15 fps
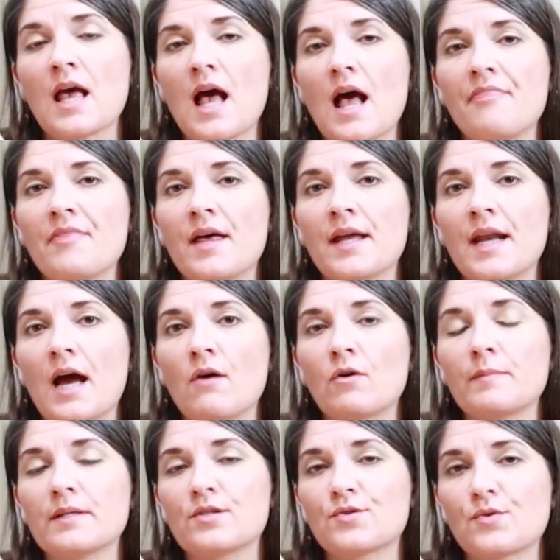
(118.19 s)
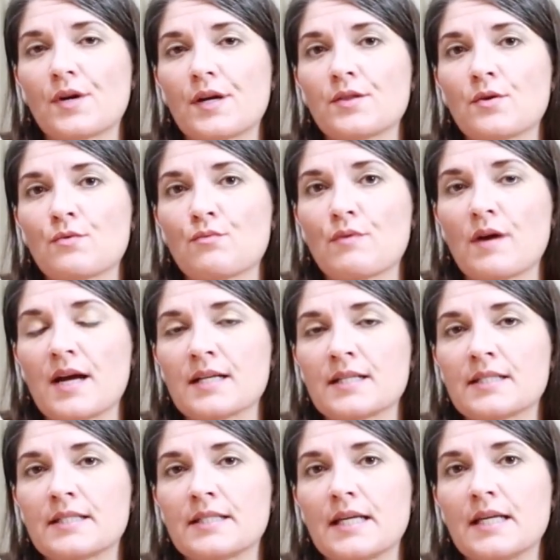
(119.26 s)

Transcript: and then I will be storing the rest